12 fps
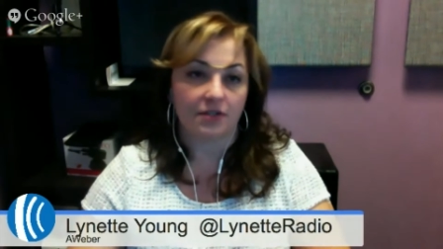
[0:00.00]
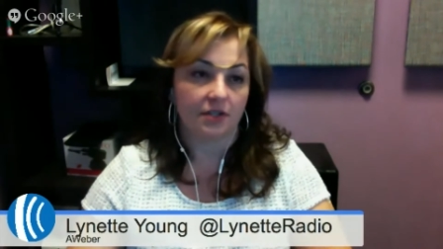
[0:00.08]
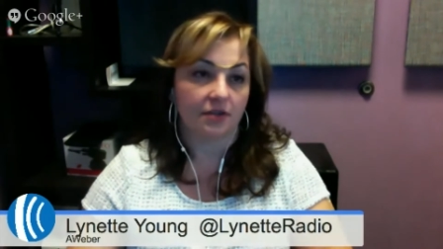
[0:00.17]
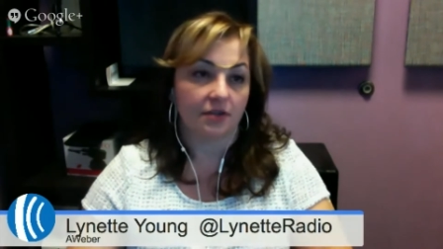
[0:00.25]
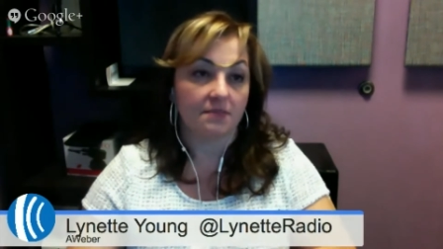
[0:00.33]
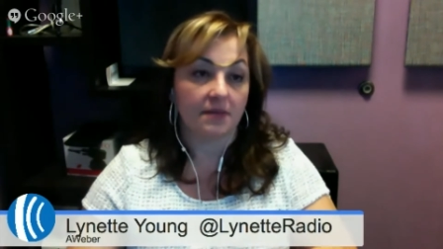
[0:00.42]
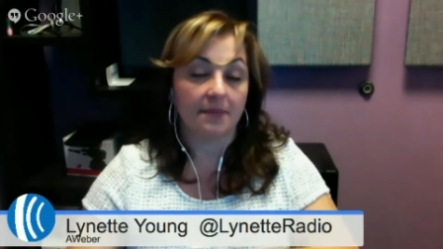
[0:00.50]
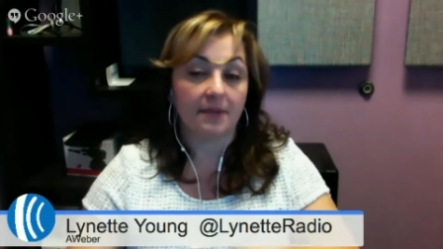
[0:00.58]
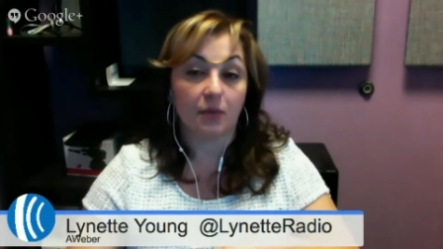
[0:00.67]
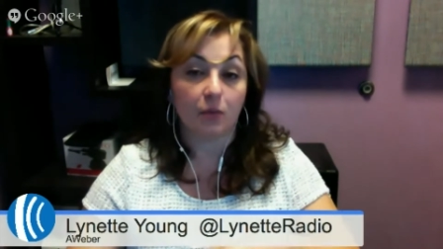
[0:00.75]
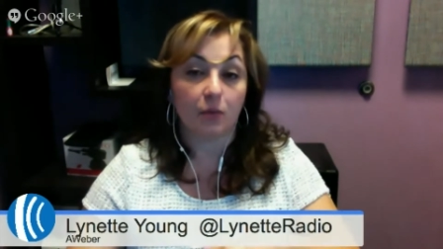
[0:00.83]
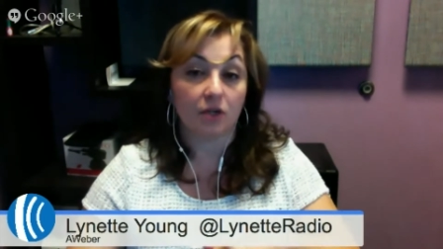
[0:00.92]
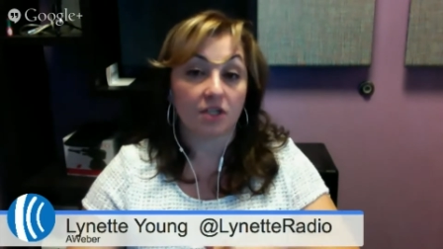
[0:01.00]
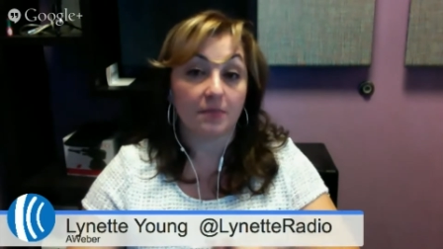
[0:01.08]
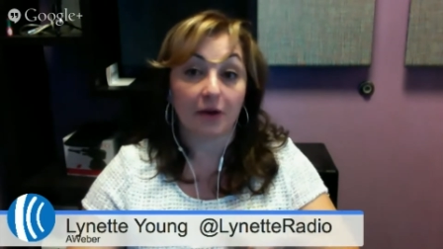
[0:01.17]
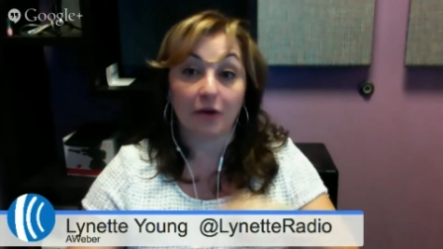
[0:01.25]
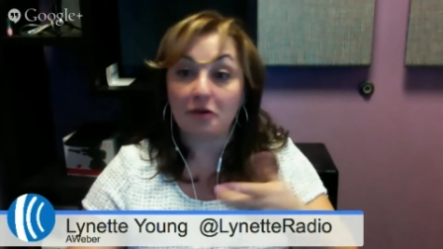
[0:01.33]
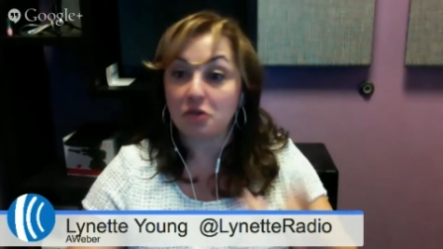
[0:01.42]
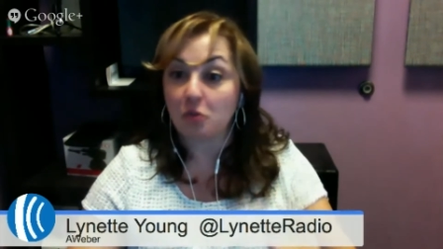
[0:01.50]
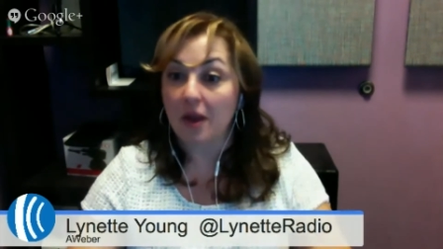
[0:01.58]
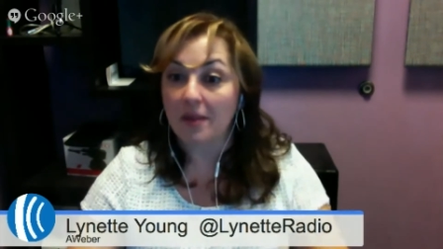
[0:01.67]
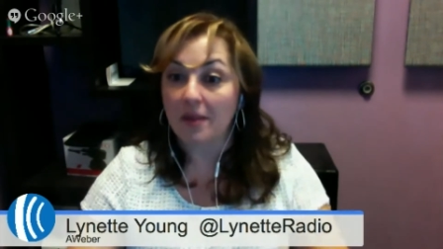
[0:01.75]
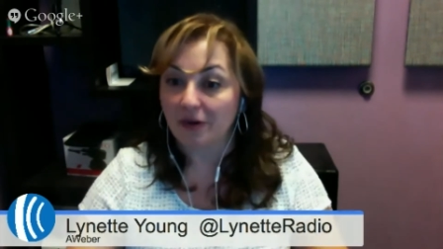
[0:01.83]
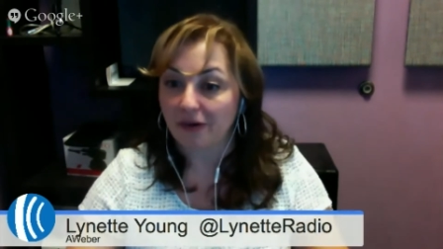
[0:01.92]
series. Maybe it works better as a
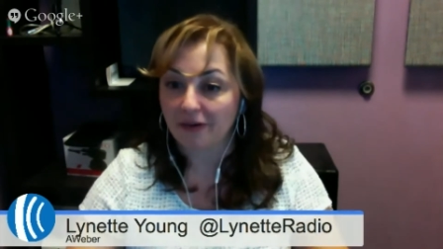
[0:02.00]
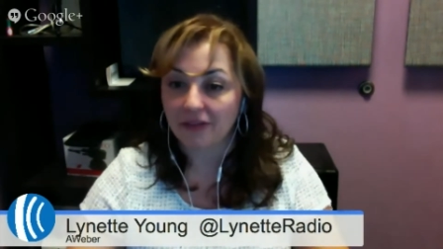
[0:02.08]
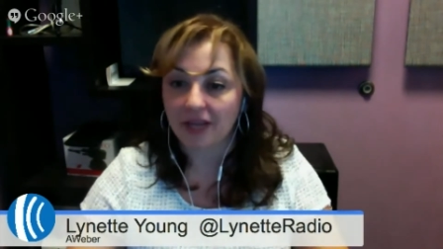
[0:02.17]
webinar.